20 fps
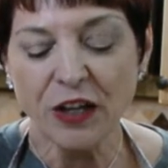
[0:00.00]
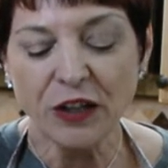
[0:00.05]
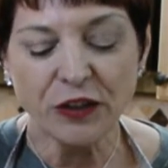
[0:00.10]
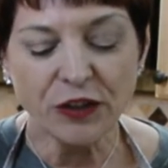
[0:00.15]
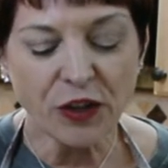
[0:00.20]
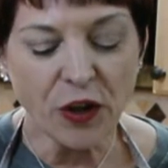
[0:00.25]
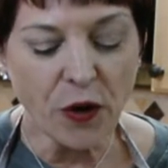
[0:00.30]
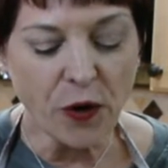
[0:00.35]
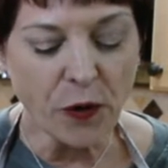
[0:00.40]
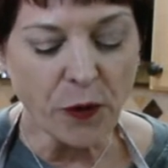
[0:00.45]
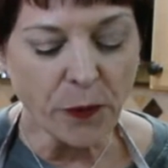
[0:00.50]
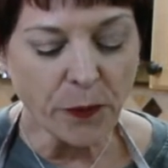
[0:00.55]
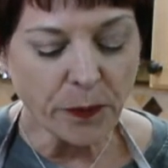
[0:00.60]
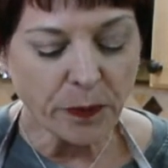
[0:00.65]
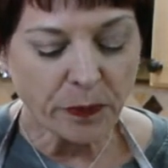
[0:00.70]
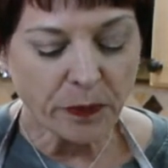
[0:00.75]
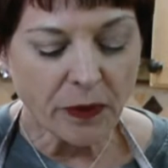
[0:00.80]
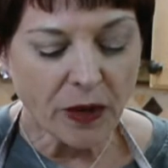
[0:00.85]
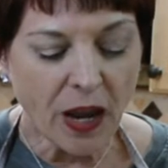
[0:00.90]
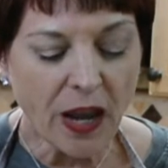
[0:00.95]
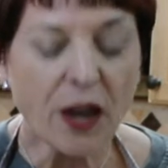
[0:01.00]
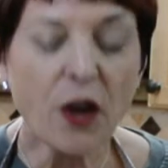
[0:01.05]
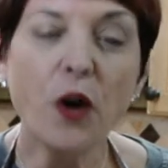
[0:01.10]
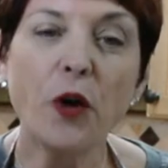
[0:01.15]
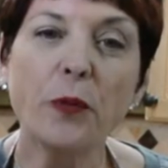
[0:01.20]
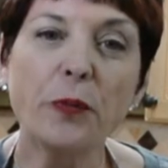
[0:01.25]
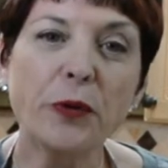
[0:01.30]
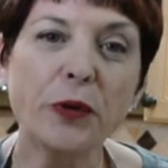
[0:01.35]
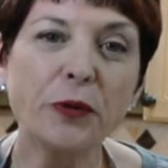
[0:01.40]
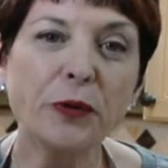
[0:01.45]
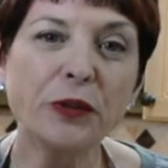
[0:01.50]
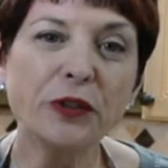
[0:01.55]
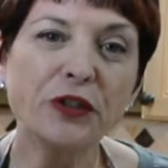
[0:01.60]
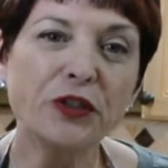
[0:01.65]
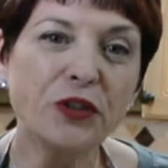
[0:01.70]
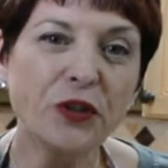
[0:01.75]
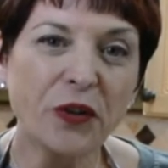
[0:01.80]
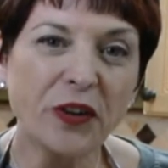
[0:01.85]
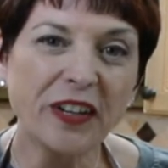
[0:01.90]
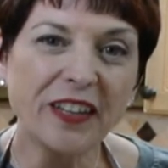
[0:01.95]
So I hope you
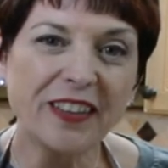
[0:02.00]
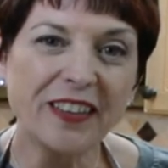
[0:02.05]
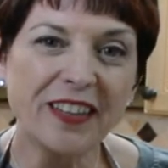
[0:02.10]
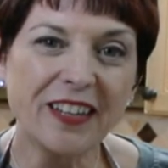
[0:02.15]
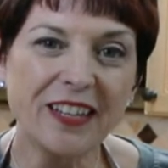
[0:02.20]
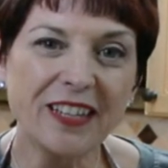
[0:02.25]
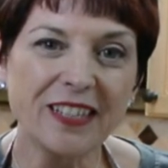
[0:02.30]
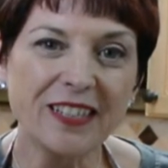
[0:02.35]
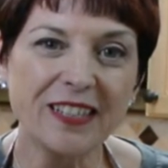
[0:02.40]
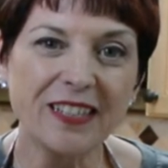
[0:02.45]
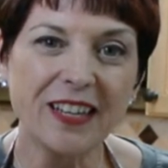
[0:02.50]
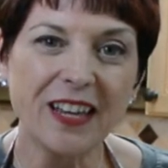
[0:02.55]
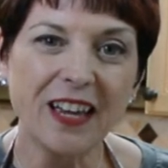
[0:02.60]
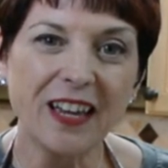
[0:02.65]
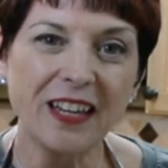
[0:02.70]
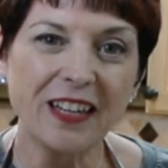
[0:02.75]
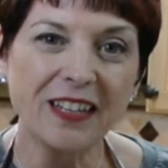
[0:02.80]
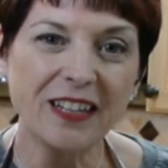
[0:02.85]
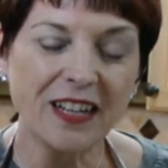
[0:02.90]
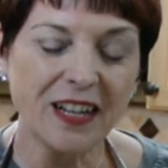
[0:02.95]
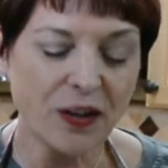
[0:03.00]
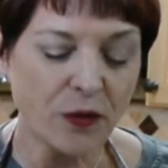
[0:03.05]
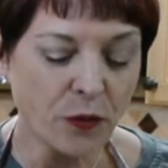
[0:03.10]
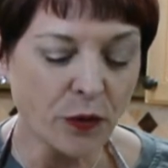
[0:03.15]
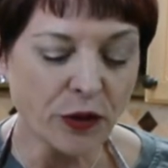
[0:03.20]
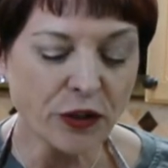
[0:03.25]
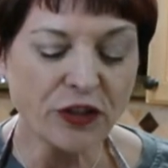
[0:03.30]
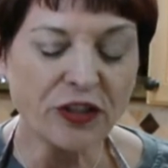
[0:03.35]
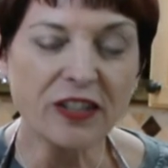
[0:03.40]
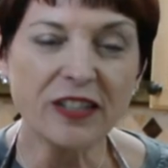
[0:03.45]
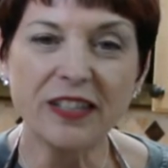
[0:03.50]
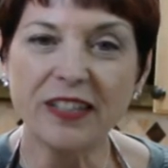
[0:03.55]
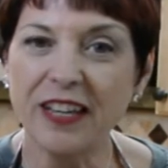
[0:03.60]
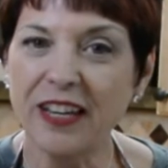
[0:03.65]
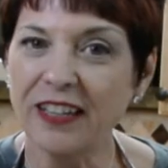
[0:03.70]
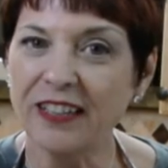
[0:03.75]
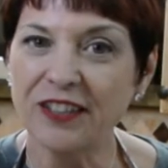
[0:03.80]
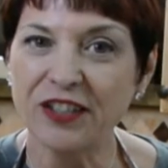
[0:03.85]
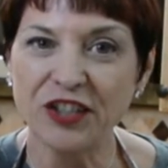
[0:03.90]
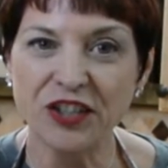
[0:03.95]
enjoyed this, and we're just
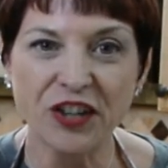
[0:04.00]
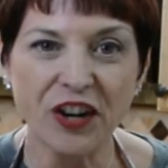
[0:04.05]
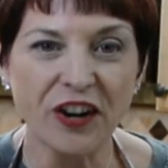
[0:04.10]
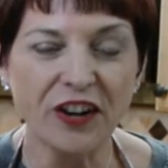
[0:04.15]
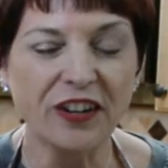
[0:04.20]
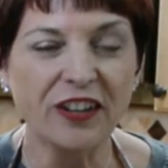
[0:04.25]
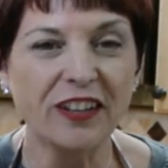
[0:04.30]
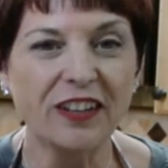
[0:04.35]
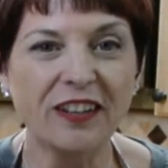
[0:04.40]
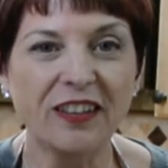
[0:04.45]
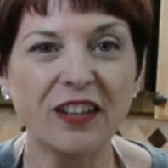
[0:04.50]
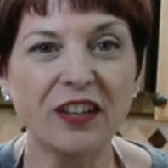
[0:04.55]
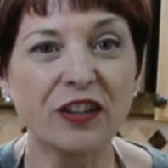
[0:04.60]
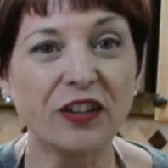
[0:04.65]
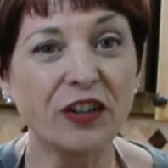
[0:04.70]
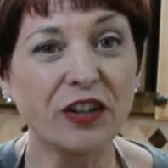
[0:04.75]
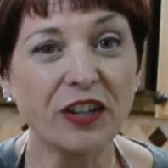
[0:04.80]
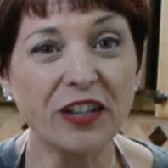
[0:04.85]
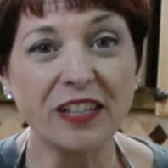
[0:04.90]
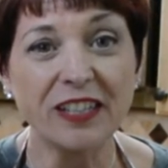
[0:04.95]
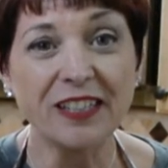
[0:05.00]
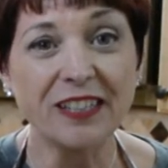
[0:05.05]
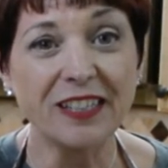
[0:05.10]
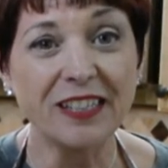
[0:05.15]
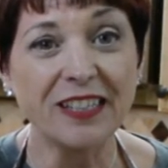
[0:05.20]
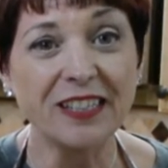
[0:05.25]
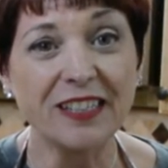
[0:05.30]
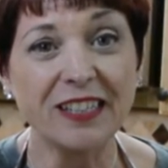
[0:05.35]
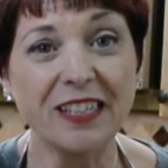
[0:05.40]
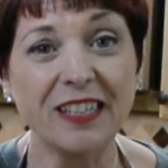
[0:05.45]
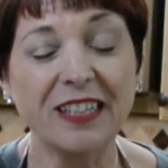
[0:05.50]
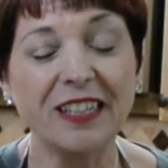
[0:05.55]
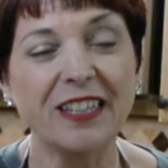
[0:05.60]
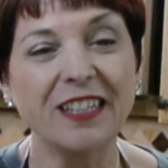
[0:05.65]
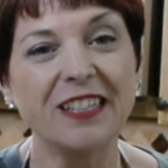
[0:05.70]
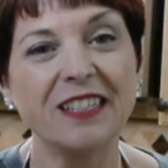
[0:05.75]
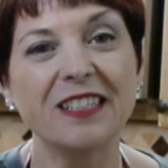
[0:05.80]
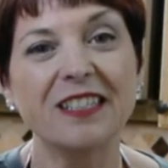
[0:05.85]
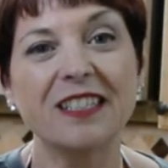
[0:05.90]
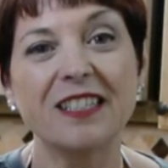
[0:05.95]
getting started. The cookie season
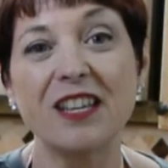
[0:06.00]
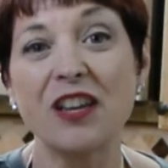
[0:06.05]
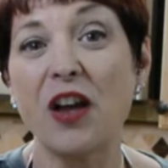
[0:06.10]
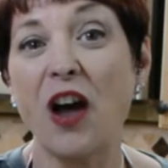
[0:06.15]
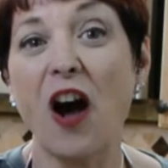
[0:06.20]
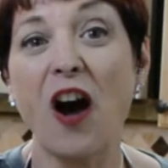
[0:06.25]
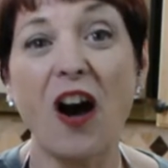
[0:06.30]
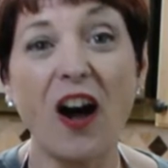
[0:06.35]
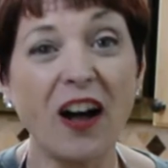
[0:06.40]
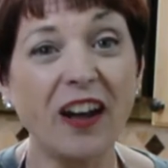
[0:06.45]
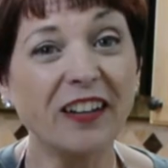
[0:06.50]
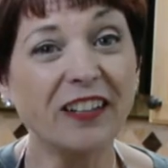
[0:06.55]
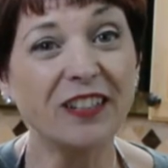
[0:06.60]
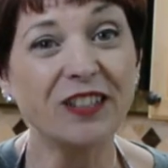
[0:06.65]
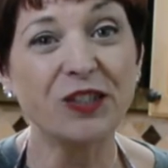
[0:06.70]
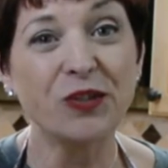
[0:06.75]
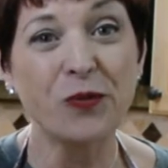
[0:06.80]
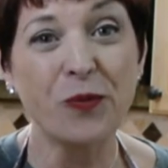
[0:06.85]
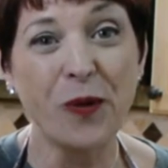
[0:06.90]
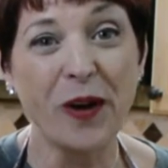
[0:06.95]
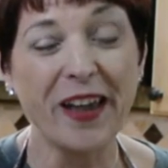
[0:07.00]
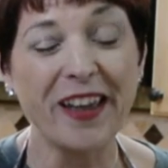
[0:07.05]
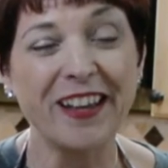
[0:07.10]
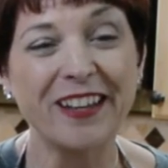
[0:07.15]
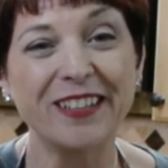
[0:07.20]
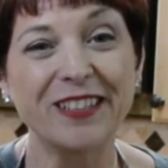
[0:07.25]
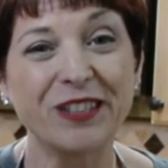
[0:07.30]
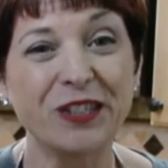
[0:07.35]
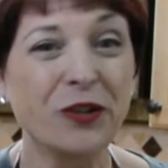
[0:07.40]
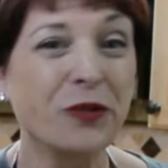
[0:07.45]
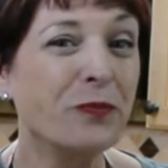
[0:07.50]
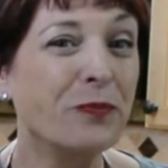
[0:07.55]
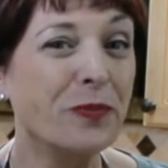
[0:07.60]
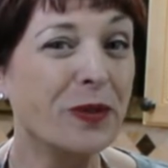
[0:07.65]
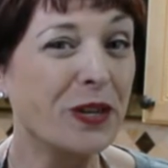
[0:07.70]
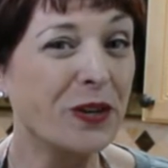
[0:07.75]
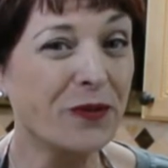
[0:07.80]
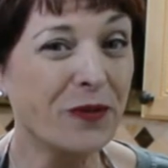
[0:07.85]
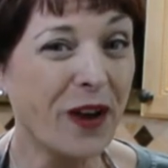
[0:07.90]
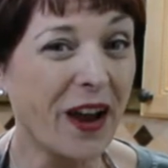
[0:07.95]
is on its way, so
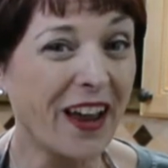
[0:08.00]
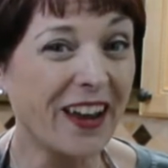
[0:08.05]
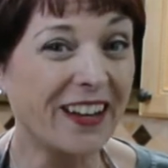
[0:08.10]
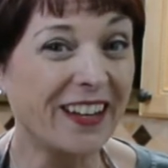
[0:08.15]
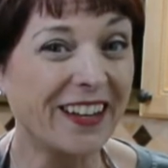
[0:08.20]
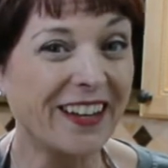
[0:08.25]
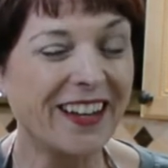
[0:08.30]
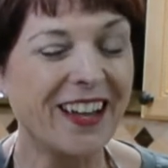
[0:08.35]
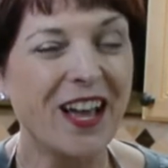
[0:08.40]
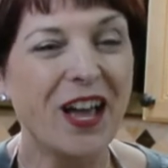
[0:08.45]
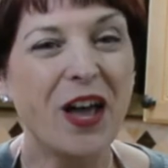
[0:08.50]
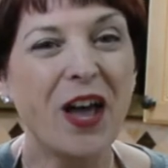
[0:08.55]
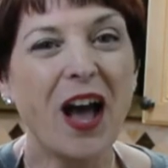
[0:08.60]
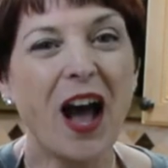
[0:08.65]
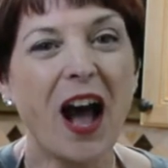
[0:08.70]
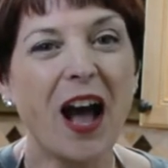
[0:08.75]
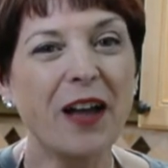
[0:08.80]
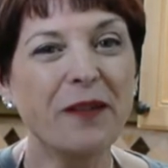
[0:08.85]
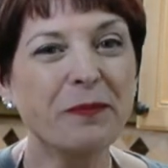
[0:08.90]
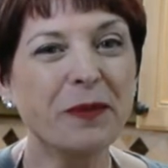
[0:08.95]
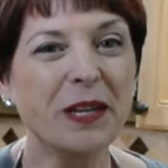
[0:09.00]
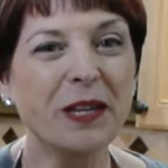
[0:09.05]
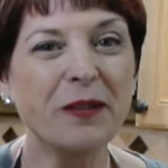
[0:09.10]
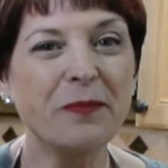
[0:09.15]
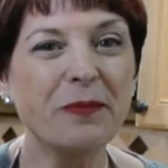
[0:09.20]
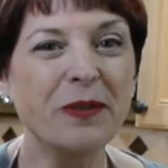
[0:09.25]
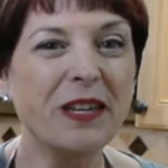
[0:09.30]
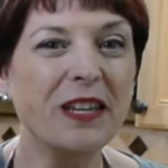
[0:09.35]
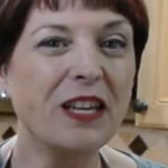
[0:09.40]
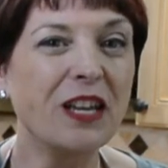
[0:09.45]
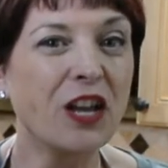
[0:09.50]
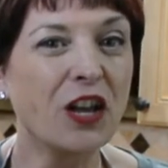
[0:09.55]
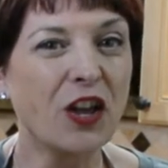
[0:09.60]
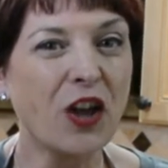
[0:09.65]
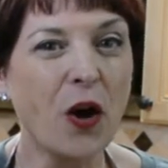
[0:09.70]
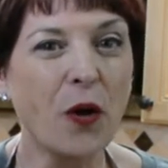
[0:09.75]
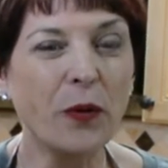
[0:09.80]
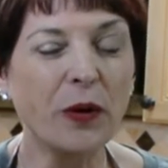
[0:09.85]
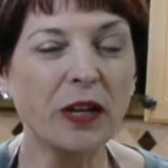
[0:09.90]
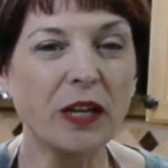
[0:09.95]
be ready. I'm gonna be
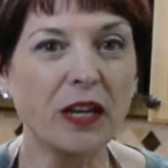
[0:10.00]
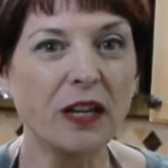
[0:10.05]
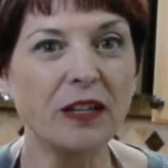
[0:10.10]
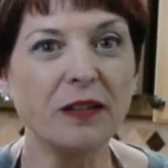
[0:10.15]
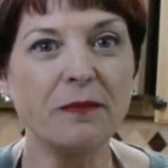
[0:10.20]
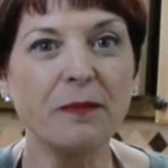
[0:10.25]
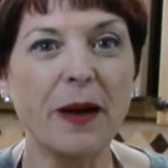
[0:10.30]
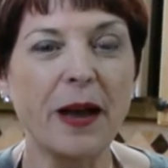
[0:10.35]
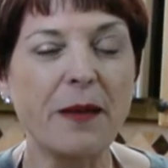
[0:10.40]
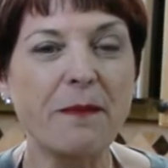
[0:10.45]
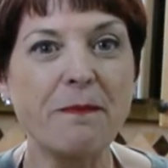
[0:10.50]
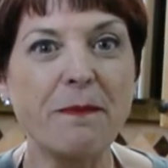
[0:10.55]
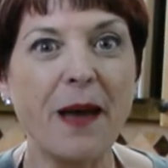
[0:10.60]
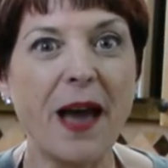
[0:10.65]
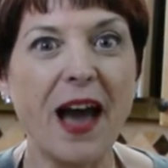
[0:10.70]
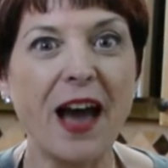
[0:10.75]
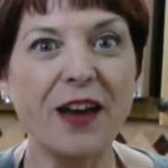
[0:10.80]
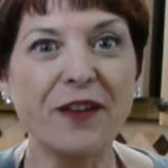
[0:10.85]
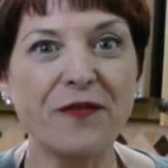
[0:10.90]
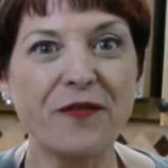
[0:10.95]
going in my mad